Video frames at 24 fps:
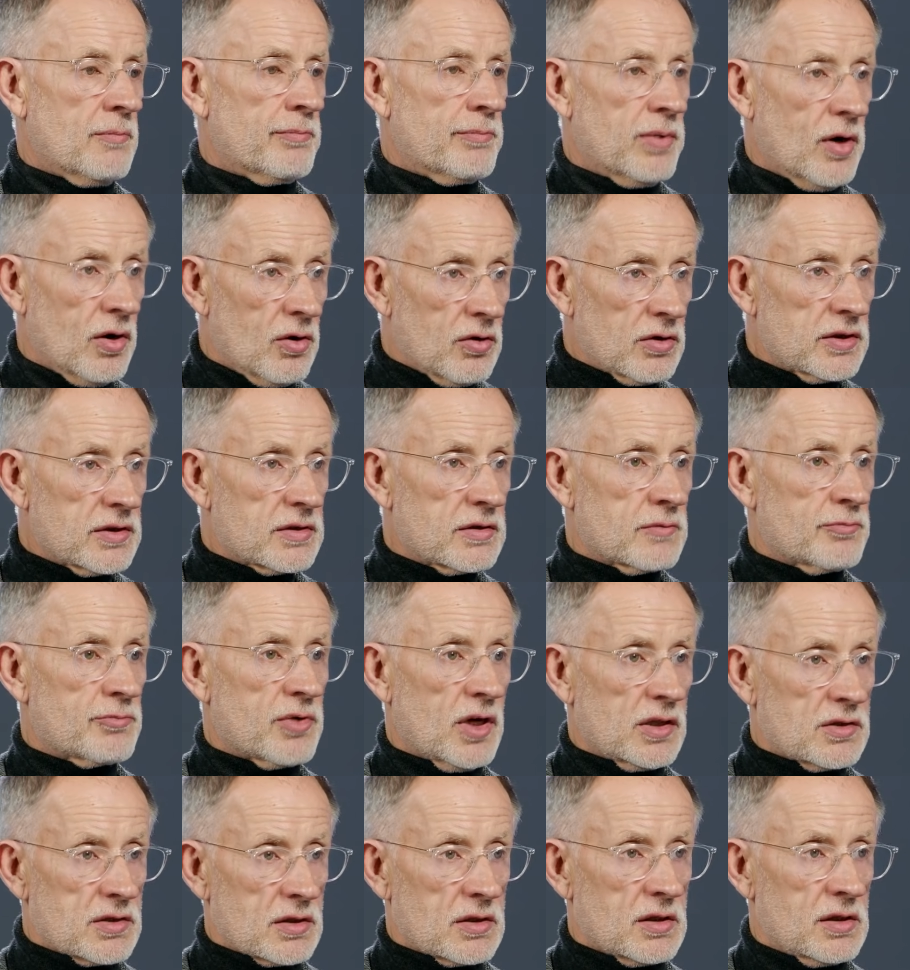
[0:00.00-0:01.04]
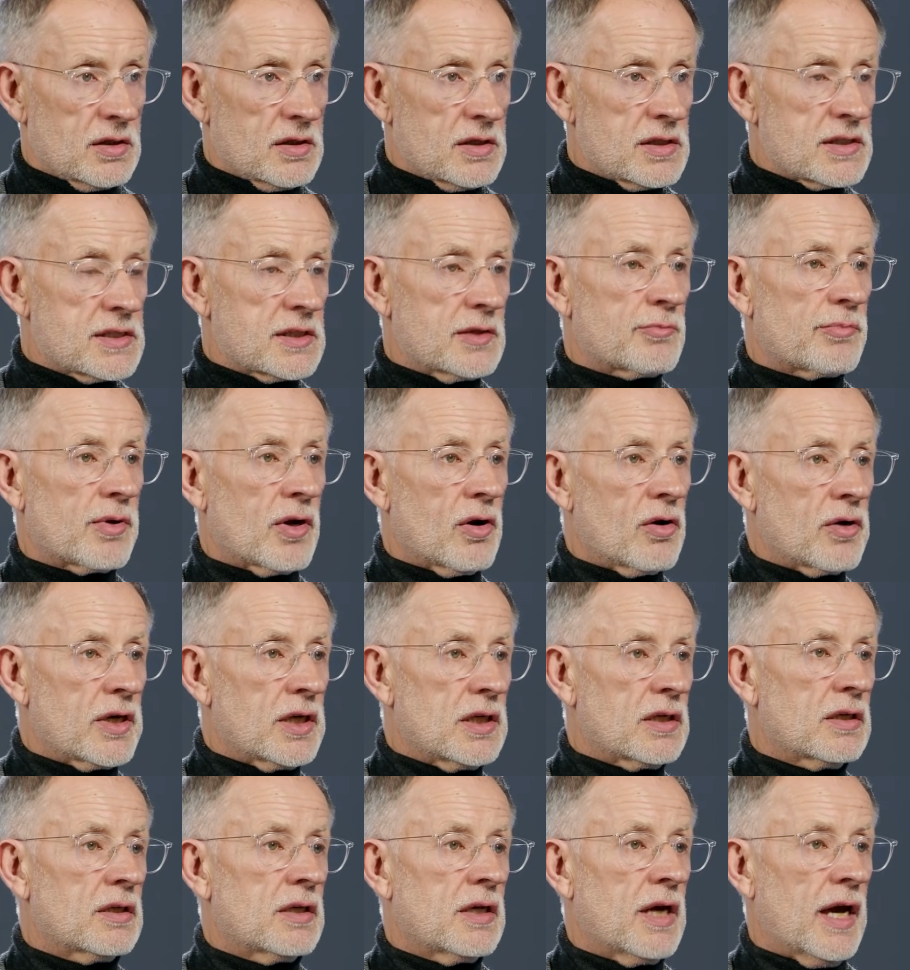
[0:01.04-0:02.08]
Both protocols
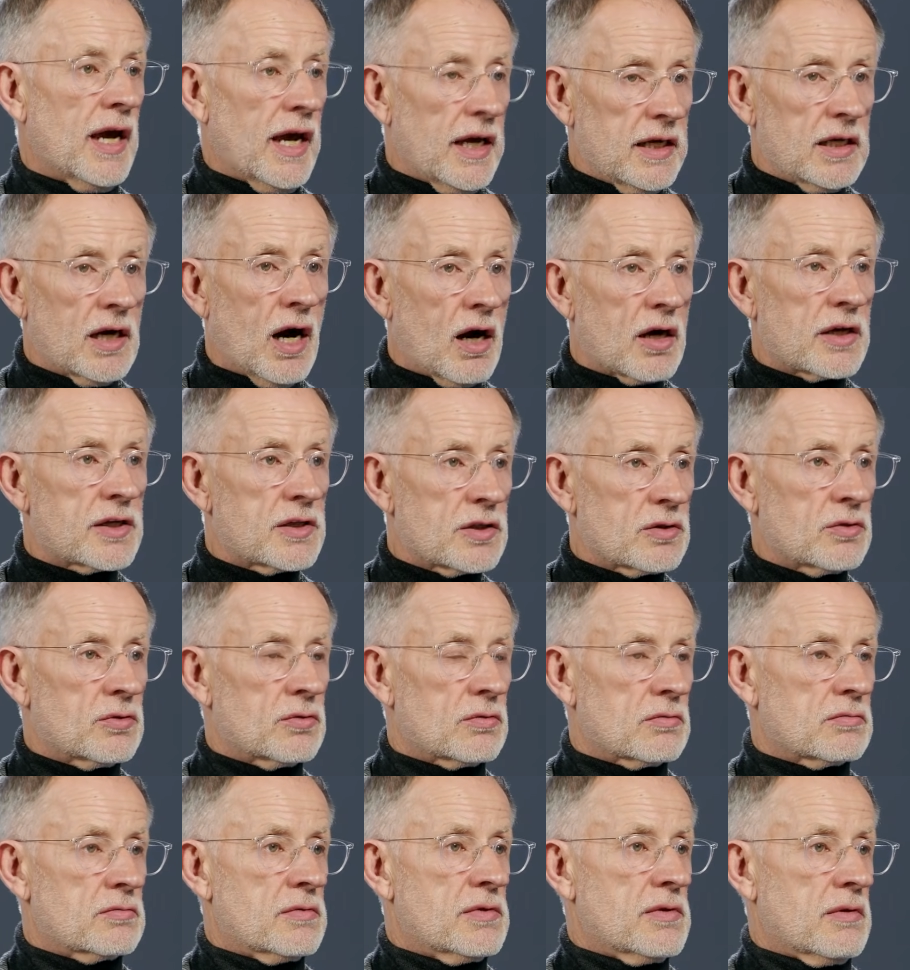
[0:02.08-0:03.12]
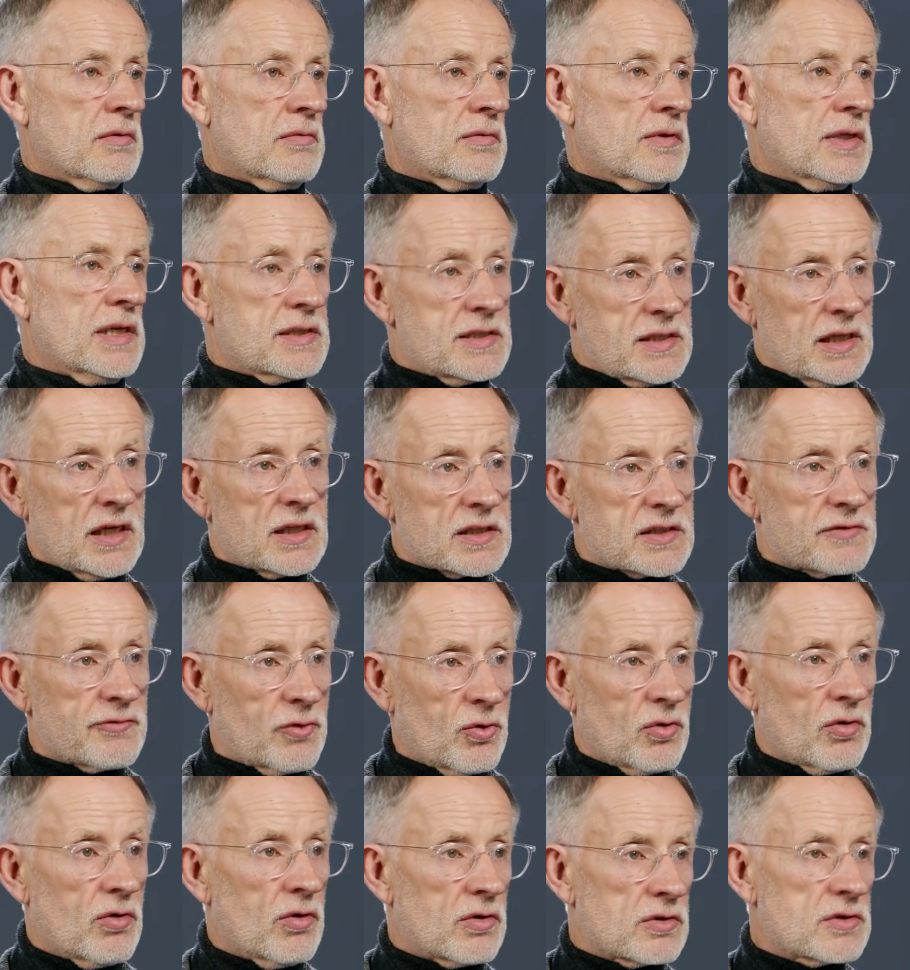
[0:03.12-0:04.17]
employ ARQ, that stands
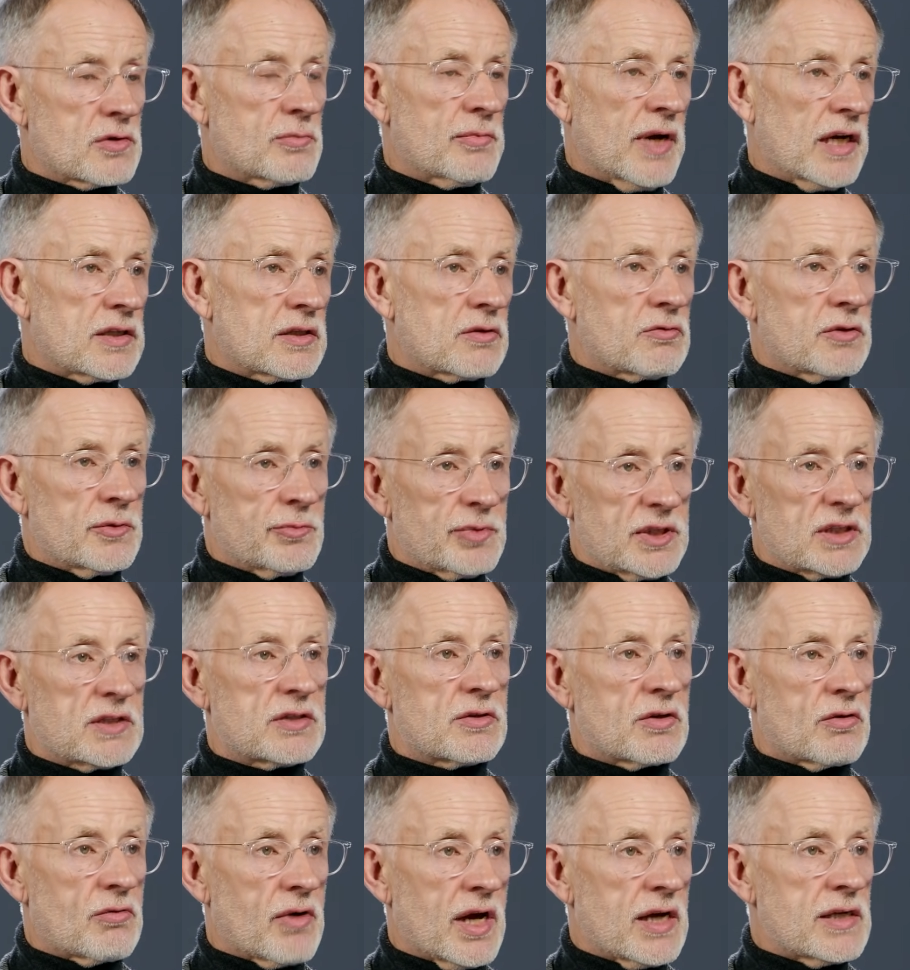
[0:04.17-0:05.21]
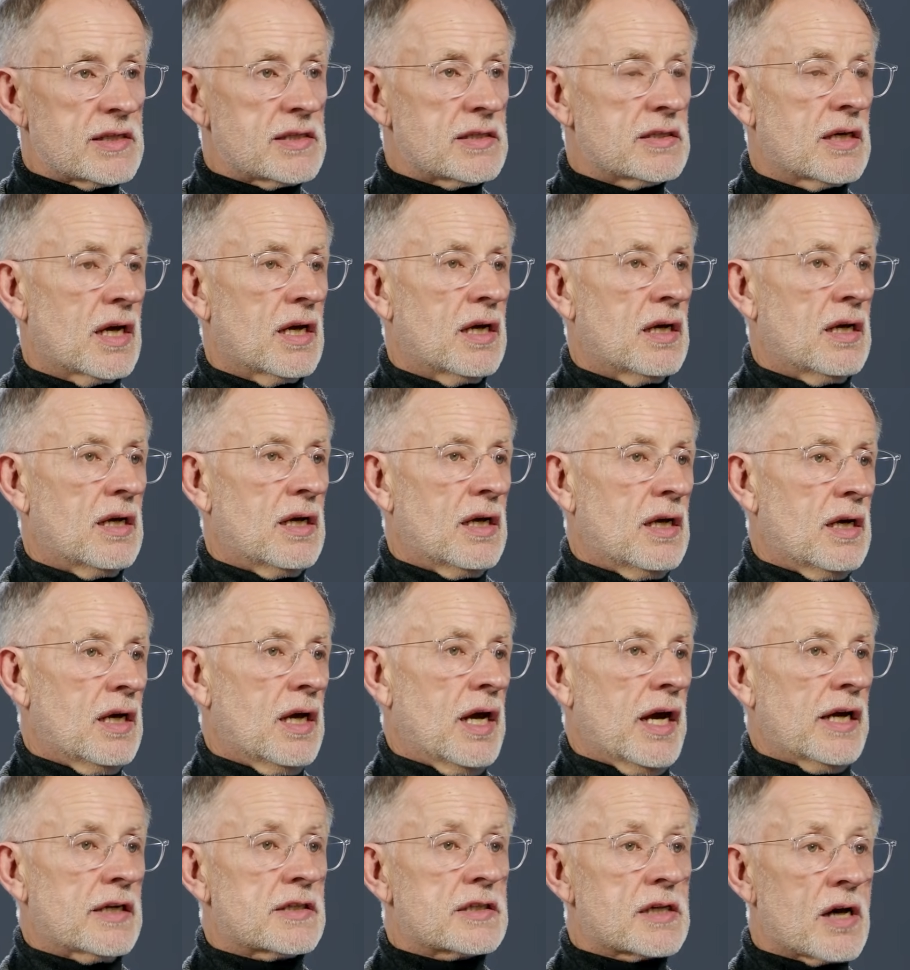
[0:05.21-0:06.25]
for Automatic Repeat Request, and